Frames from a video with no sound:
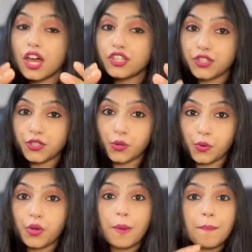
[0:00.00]

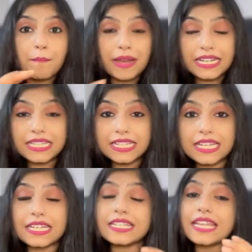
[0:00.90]
So,
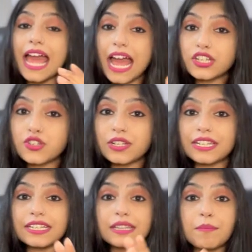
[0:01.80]
medicine is
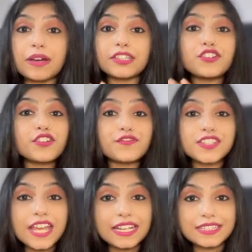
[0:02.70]
actually the mother of
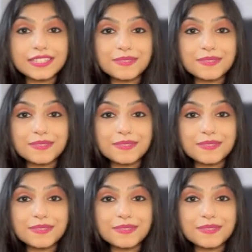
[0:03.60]
science.